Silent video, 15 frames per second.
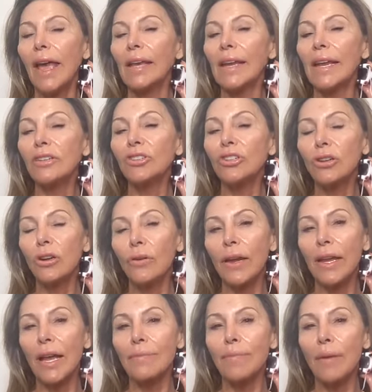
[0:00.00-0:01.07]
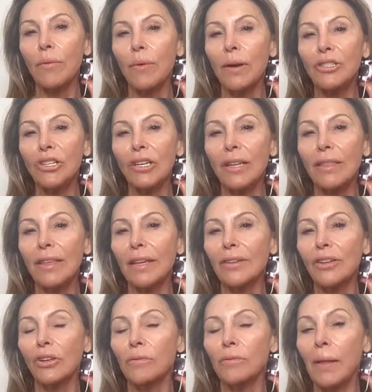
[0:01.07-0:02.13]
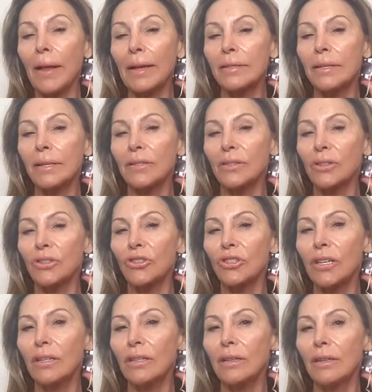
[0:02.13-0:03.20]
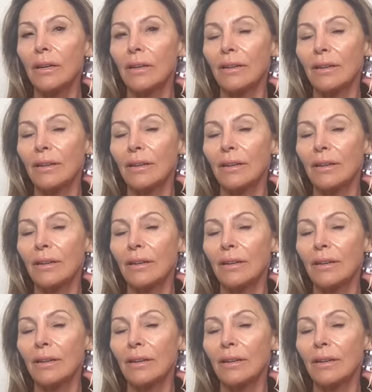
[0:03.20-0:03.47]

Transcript: And as you're going up, I want you to think you're a plastic surgeon,